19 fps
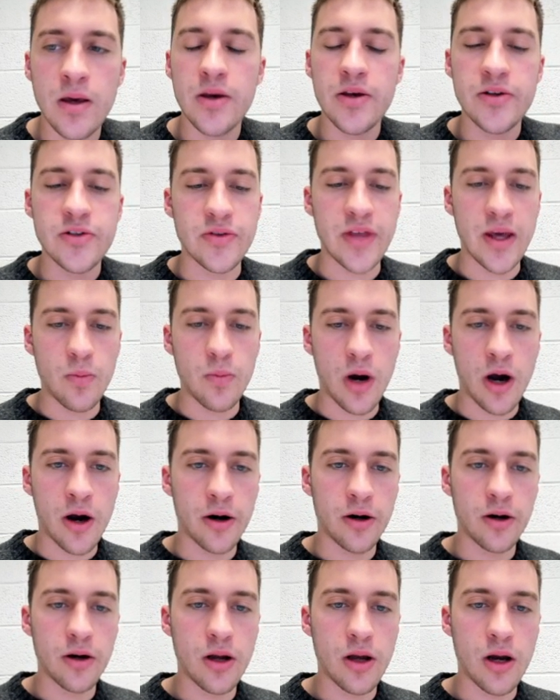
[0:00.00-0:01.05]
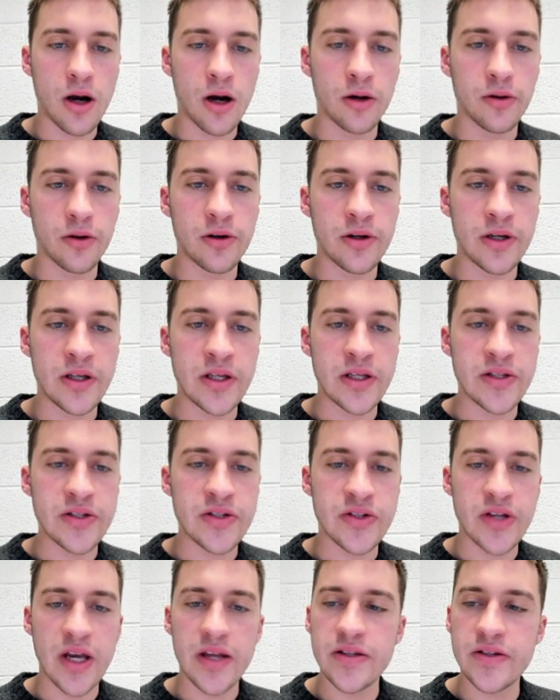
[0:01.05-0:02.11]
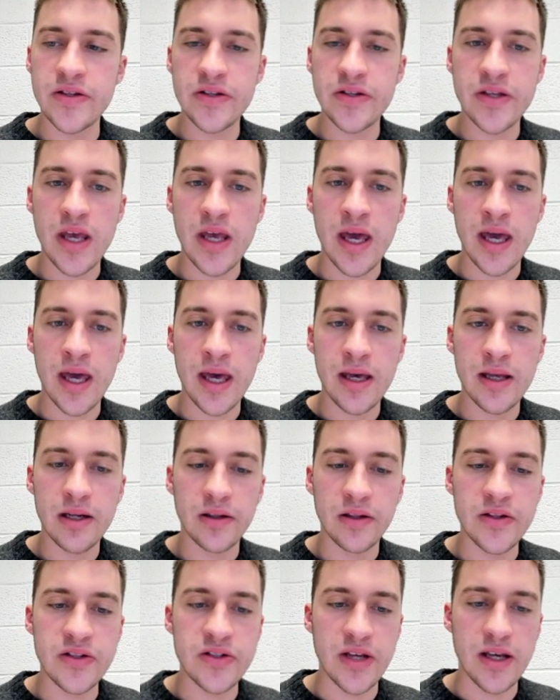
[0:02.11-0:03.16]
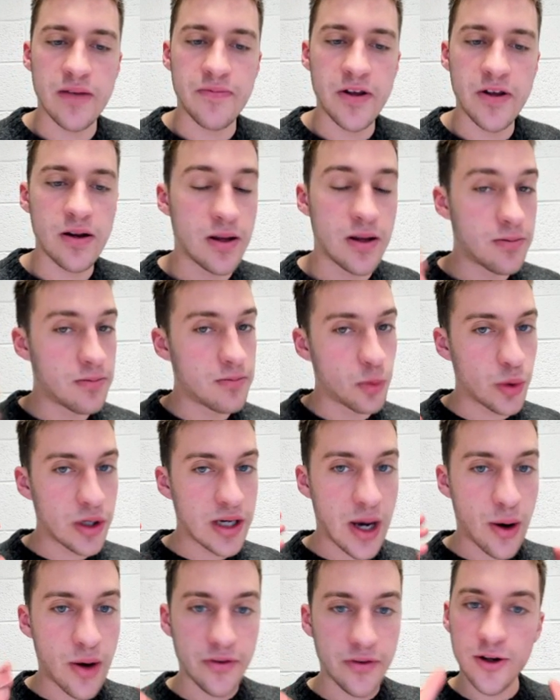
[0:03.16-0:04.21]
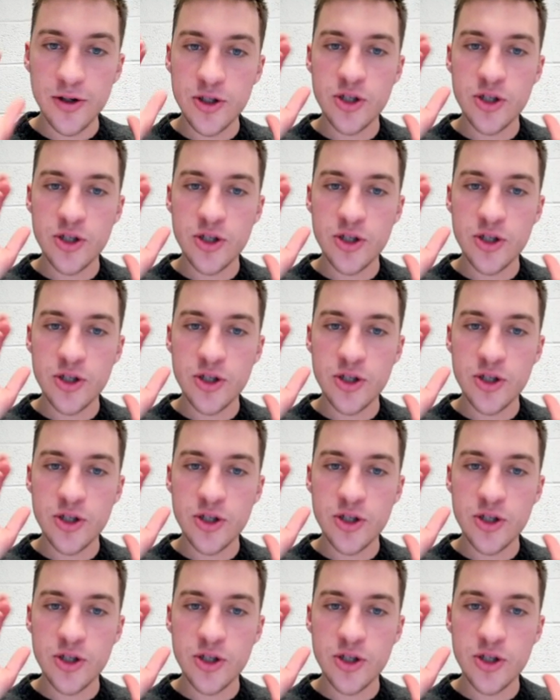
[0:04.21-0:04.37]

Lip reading: So then our alert is set, and let's save it, and we now have a large